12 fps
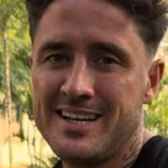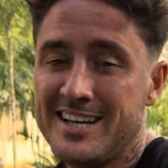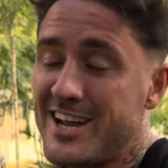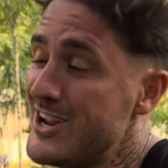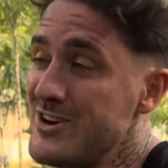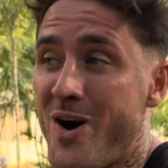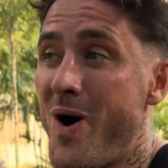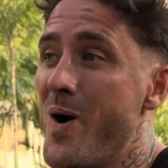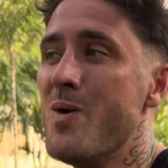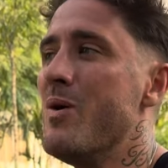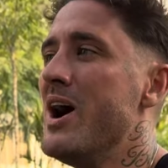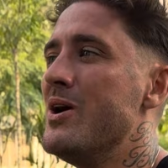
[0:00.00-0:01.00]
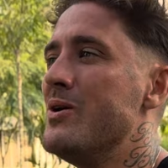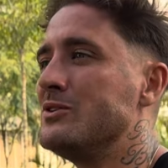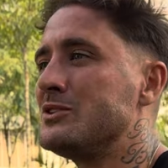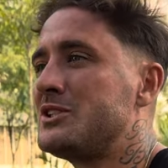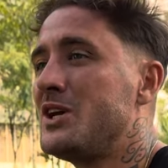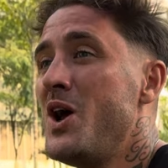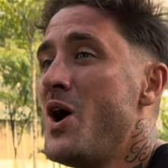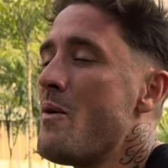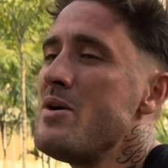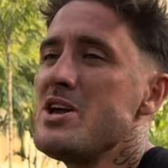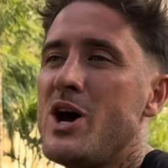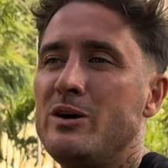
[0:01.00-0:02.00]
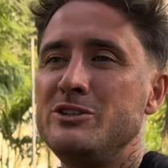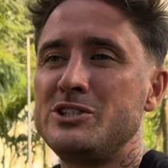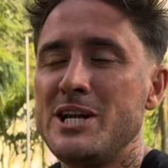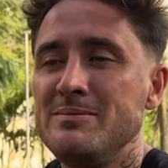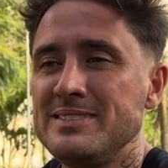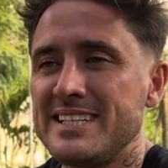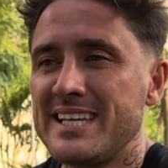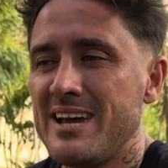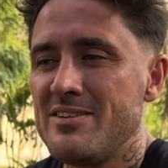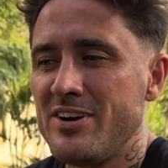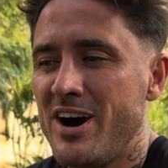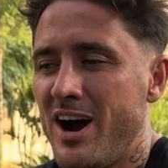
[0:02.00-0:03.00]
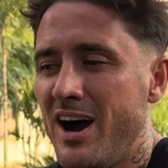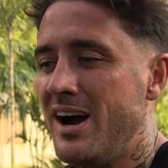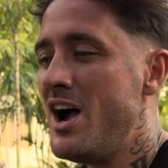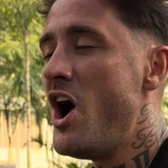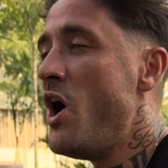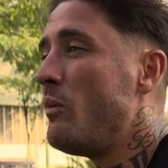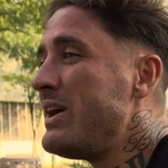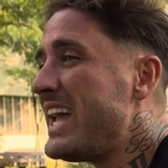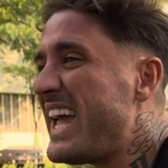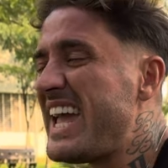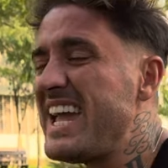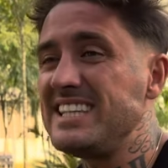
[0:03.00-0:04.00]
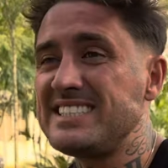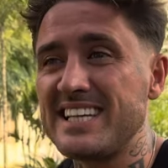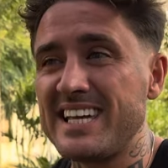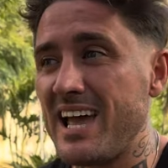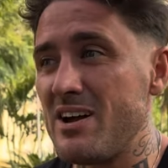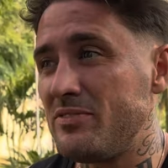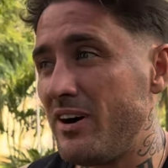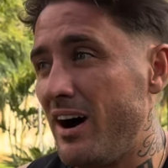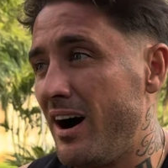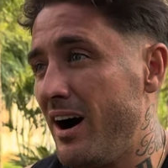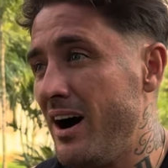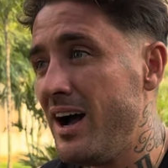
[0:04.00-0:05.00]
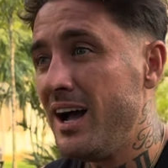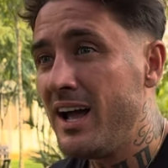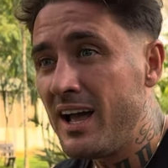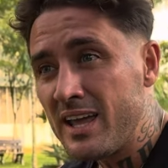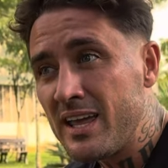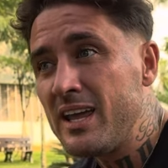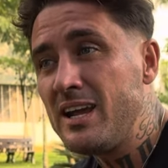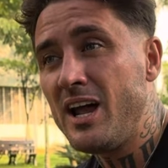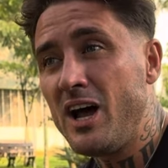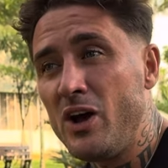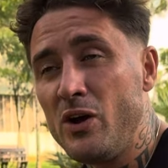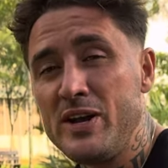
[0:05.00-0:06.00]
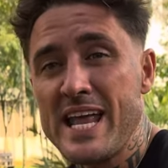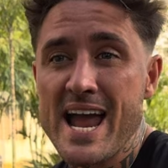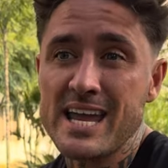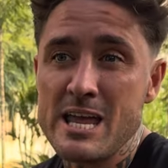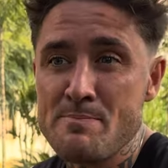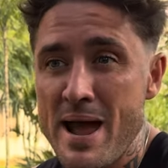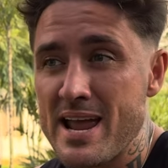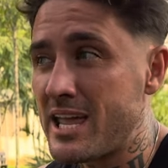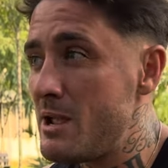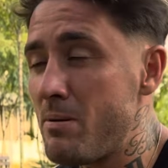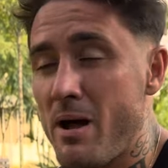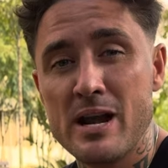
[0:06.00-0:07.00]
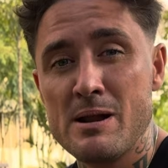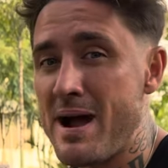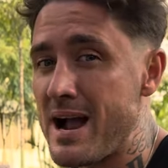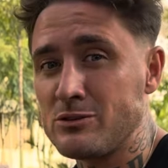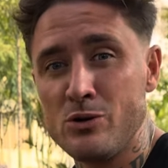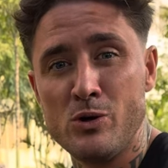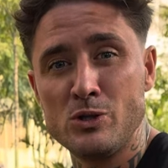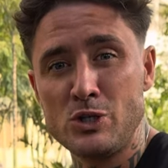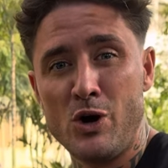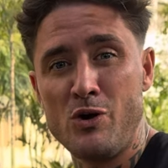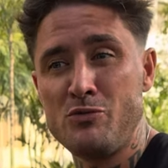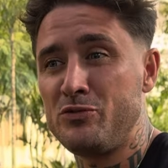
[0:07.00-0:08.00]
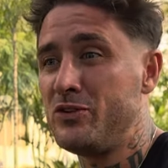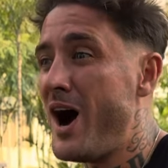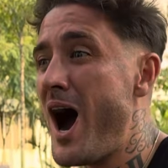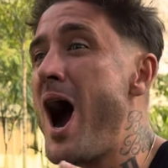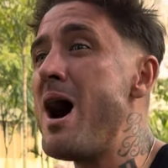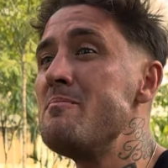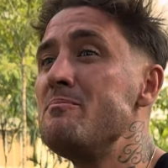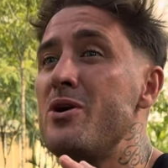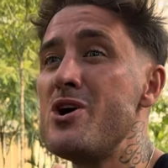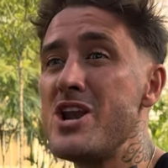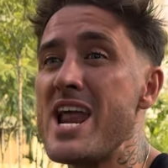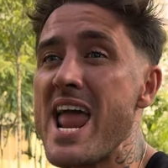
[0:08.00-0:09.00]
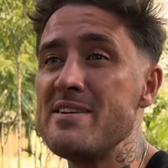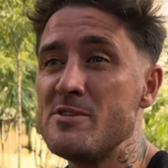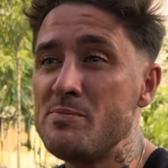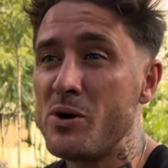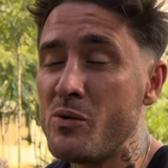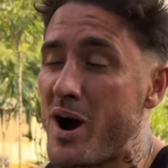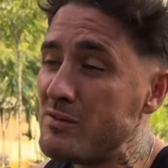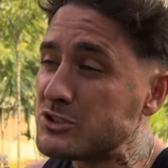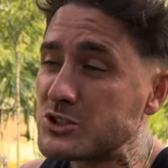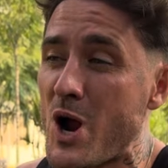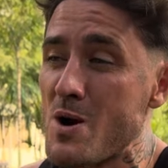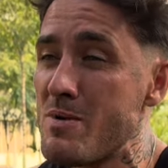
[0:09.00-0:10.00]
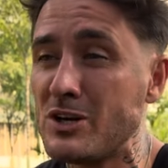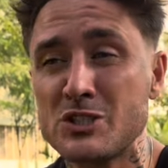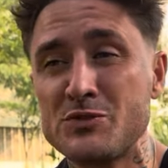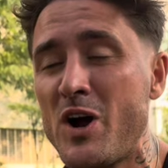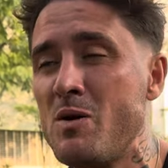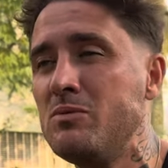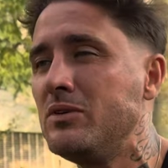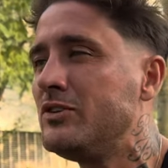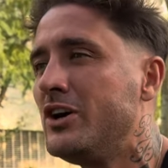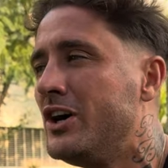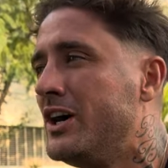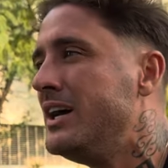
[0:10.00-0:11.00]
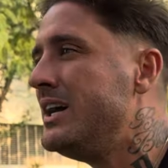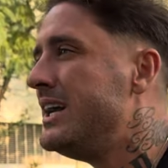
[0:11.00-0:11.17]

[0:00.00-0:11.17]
in the whole world. We go gym together, we eat together, you know, the hanky panky blowing the back doors off. Unbelievable, I have so much fun with her.